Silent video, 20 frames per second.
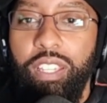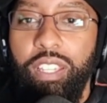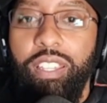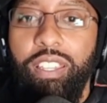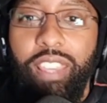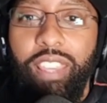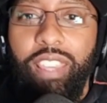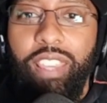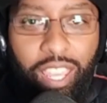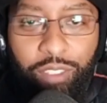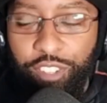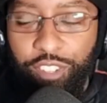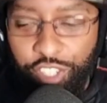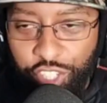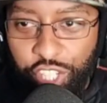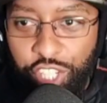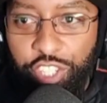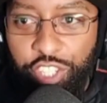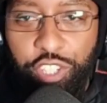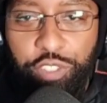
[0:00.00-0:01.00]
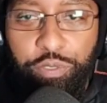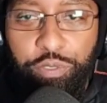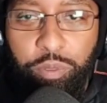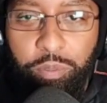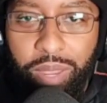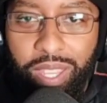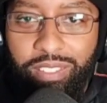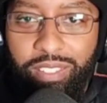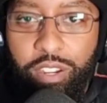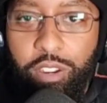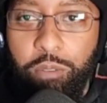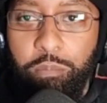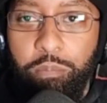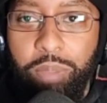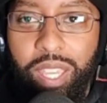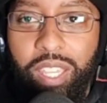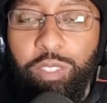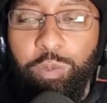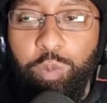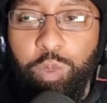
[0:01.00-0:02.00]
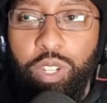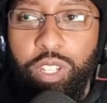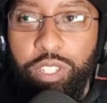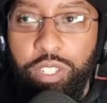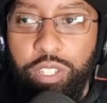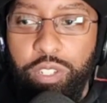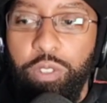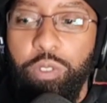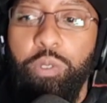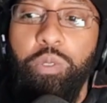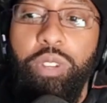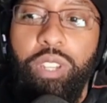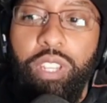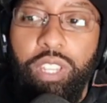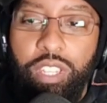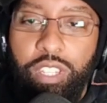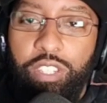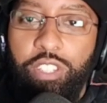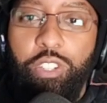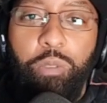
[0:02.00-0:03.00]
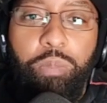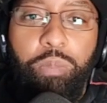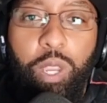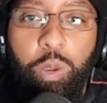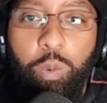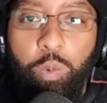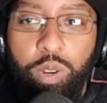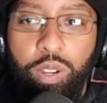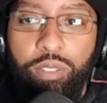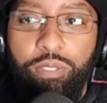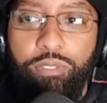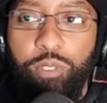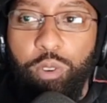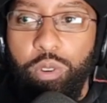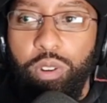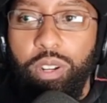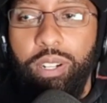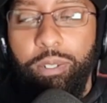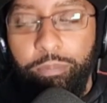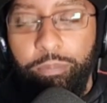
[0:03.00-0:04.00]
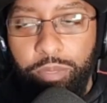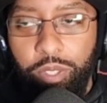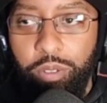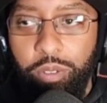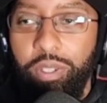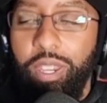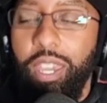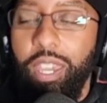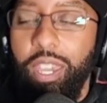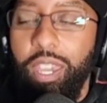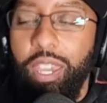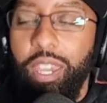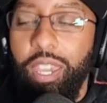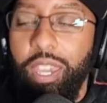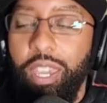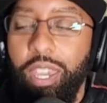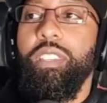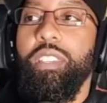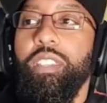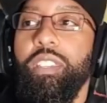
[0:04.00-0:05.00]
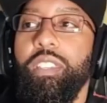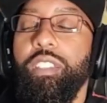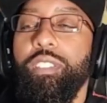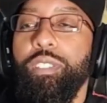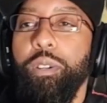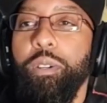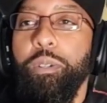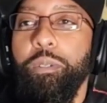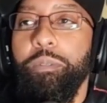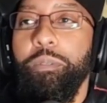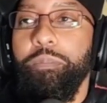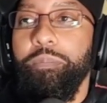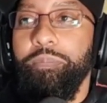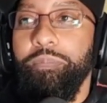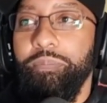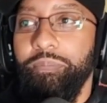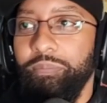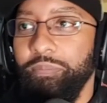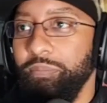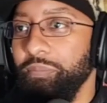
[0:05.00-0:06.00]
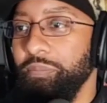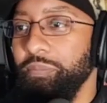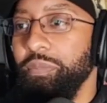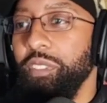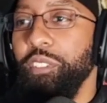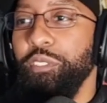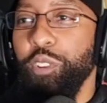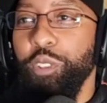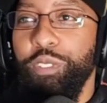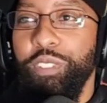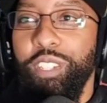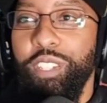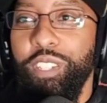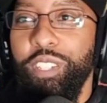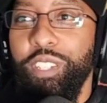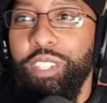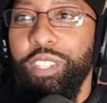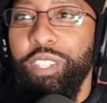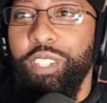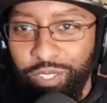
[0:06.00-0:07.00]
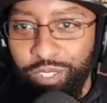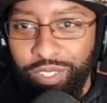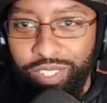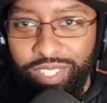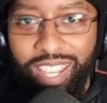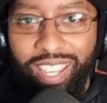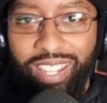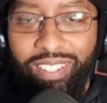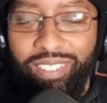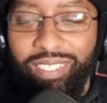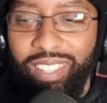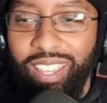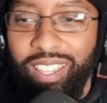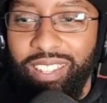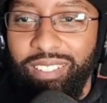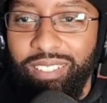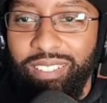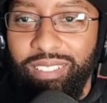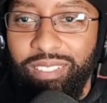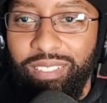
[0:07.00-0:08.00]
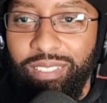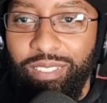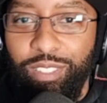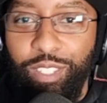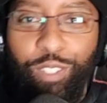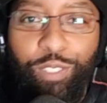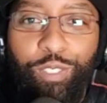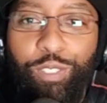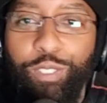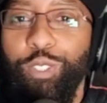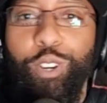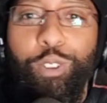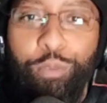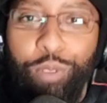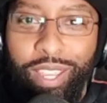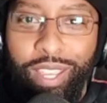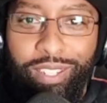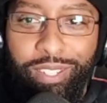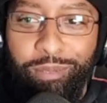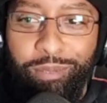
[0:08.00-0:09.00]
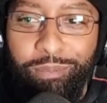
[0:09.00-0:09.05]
if she just remains at her base 1-2, she'll be a 1-4. Okay, so the first thing you need to understand is that this is all random.